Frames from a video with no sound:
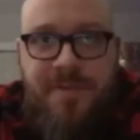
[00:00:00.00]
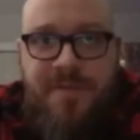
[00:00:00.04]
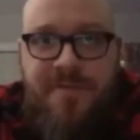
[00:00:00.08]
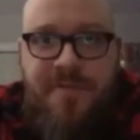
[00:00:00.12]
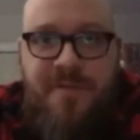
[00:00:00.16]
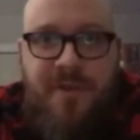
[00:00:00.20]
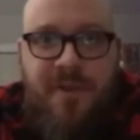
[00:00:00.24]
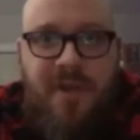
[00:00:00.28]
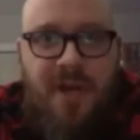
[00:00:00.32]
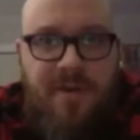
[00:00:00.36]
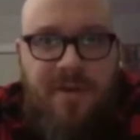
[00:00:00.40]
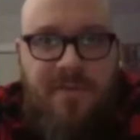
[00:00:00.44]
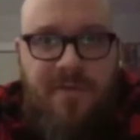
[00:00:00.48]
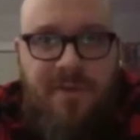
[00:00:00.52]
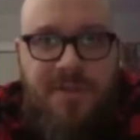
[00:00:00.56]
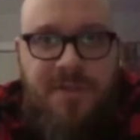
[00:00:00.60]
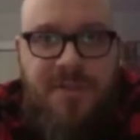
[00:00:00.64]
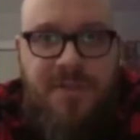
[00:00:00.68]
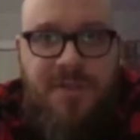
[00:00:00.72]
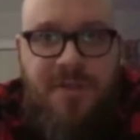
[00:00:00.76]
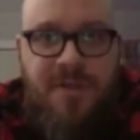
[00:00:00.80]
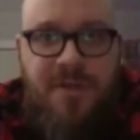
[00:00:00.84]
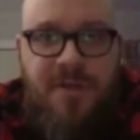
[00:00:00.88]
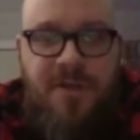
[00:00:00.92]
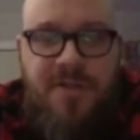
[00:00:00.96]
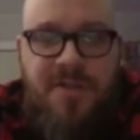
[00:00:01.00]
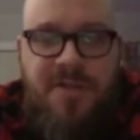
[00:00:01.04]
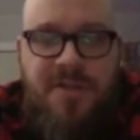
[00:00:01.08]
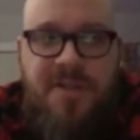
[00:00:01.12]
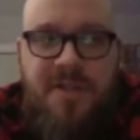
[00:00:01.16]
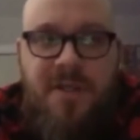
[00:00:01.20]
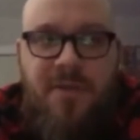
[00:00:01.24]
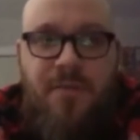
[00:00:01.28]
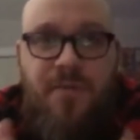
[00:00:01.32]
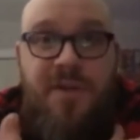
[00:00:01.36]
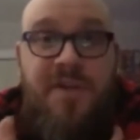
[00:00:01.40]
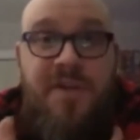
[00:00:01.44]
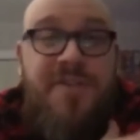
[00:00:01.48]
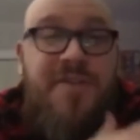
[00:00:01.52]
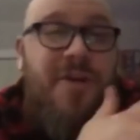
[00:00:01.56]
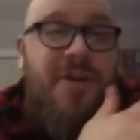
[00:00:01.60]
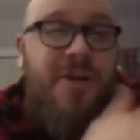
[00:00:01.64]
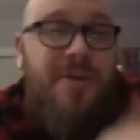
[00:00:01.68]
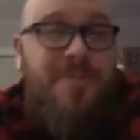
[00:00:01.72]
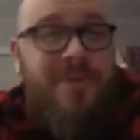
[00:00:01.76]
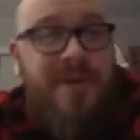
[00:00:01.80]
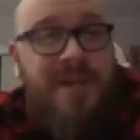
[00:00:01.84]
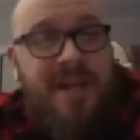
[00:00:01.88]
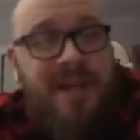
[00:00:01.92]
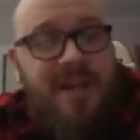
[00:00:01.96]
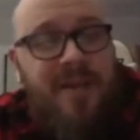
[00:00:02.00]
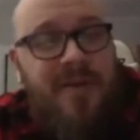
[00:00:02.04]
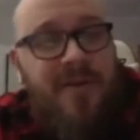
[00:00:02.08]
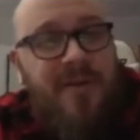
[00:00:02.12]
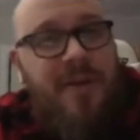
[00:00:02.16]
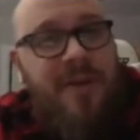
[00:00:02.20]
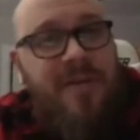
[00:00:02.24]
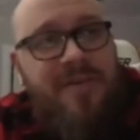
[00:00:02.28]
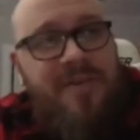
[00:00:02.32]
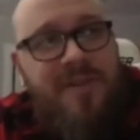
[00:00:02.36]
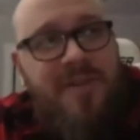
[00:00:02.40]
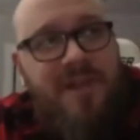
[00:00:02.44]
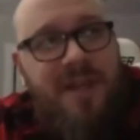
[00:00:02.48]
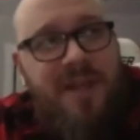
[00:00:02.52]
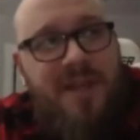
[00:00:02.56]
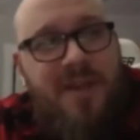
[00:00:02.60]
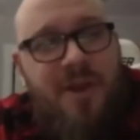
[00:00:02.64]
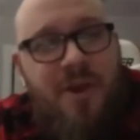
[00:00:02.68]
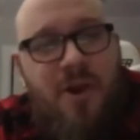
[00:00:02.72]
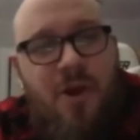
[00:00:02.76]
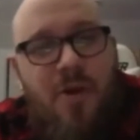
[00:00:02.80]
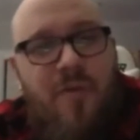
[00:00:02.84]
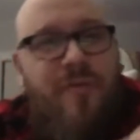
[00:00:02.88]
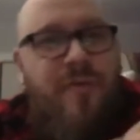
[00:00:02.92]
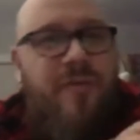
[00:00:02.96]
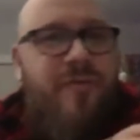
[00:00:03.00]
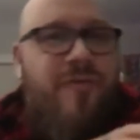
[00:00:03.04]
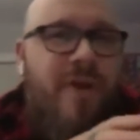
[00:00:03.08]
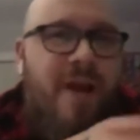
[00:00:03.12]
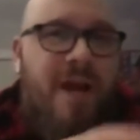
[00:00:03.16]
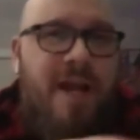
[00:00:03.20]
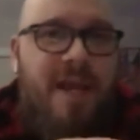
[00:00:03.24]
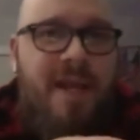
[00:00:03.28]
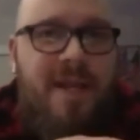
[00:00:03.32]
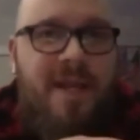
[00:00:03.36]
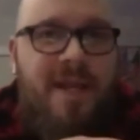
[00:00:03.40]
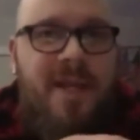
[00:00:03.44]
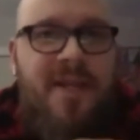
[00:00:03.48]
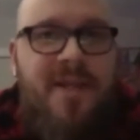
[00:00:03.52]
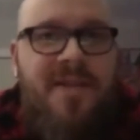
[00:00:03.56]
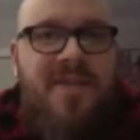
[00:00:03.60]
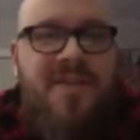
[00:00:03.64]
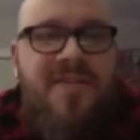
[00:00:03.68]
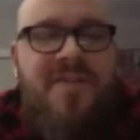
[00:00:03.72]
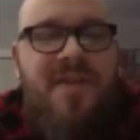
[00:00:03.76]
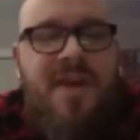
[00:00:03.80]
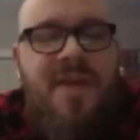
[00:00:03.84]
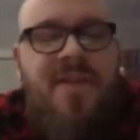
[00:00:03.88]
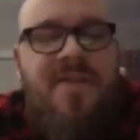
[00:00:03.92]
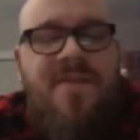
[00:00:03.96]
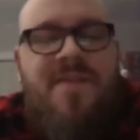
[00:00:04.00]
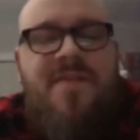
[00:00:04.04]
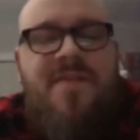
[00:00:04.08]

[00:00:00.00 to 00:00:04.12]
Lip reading: for the cover songs and then reinterpreting or even like overwriting in a sense